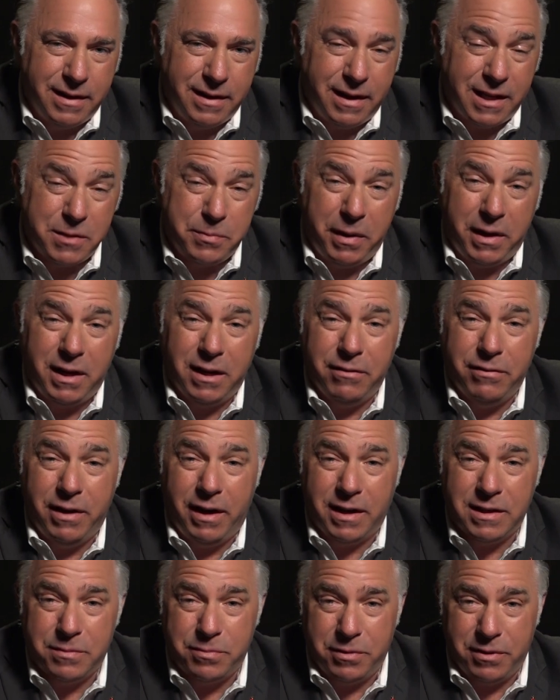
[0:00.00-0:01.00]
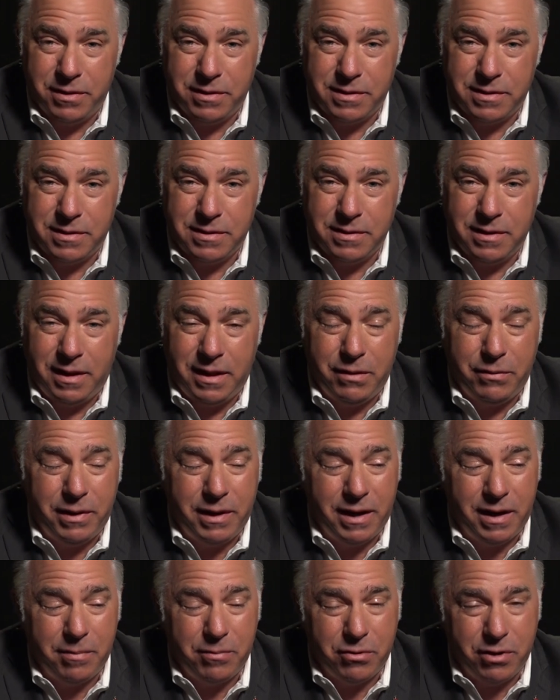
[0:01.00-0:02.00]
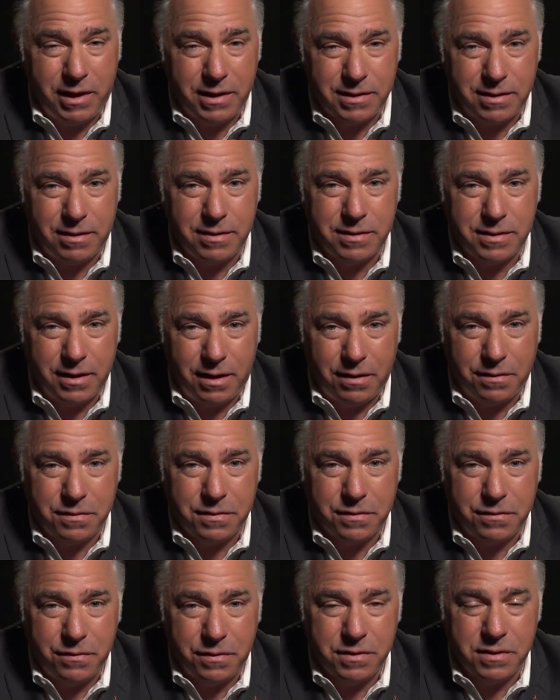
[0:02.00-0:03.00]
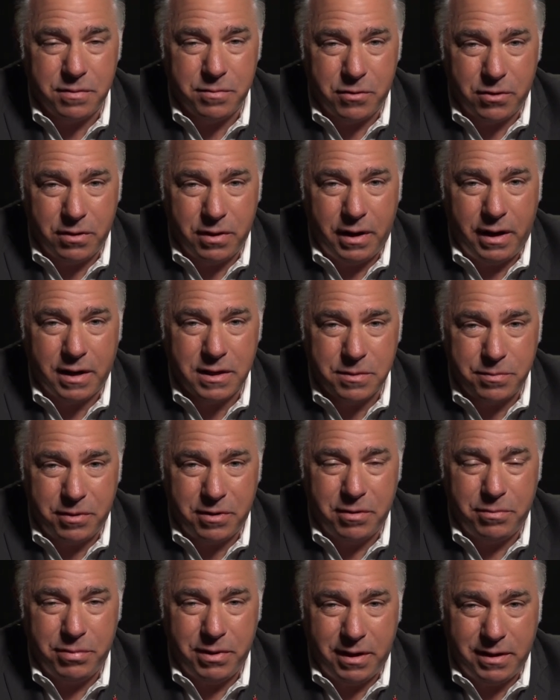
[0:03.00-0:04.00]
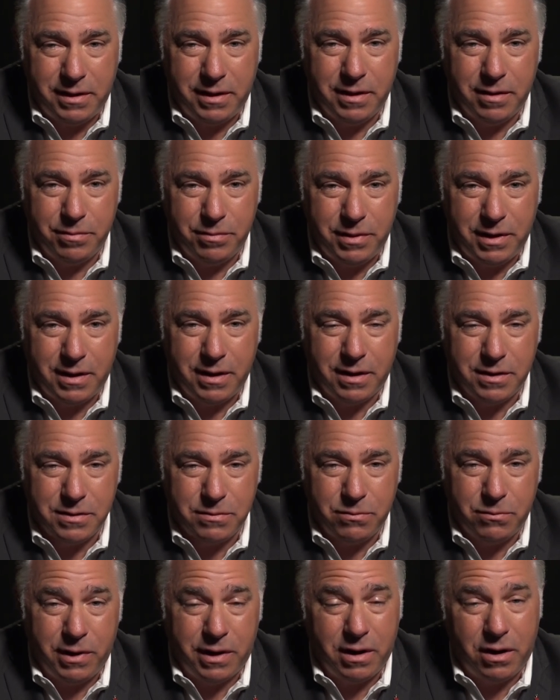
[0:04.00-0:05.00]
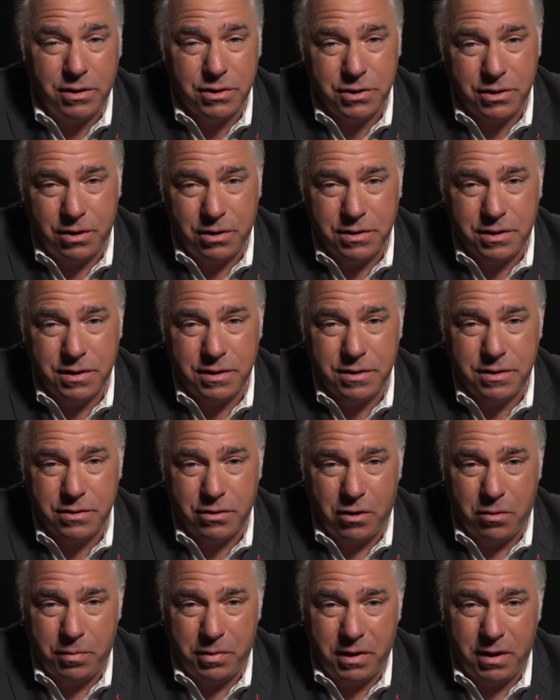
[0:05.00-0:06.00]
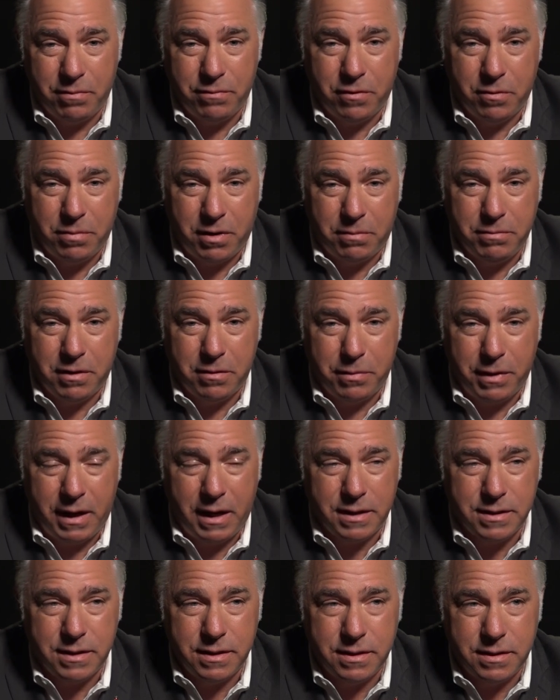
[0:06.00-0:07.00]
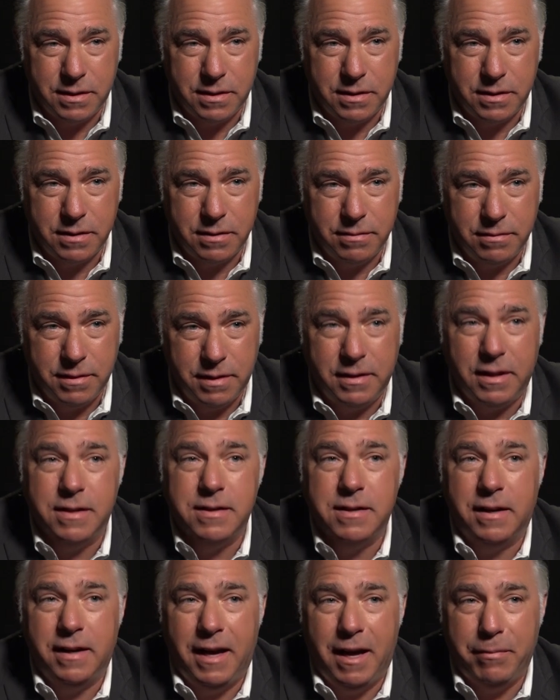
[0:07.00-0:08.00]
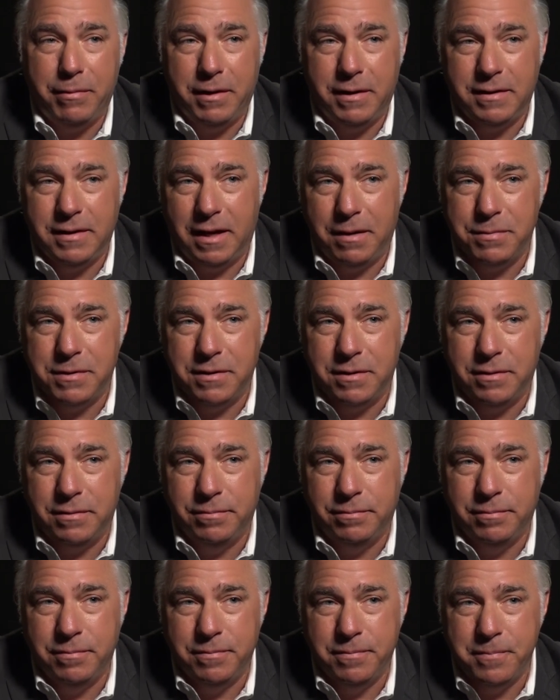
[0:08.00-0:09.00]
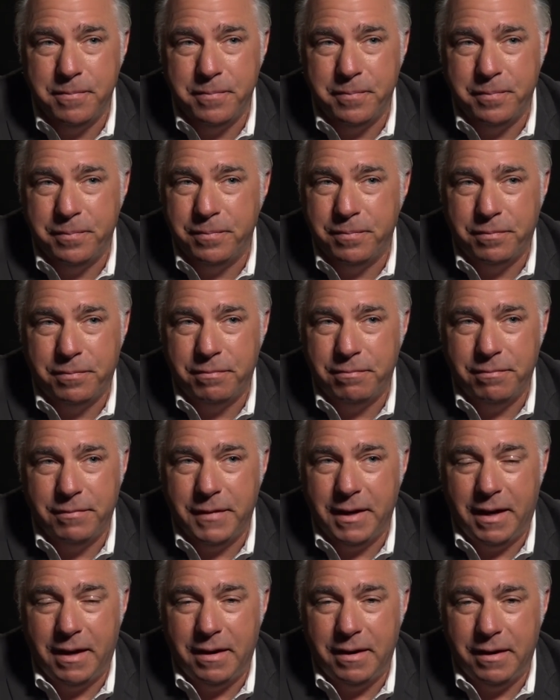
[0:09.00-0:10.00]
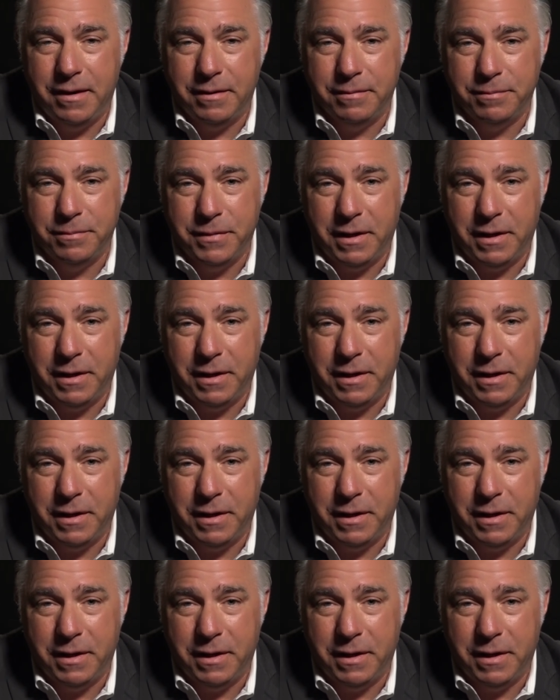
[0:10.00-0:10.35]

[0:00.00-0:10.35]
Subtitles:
And speaking of experts, I think we got to brace ourselves for some more expert opinion, because when our churches open up for public masses, think that's going to happen anytime soon? I don't either.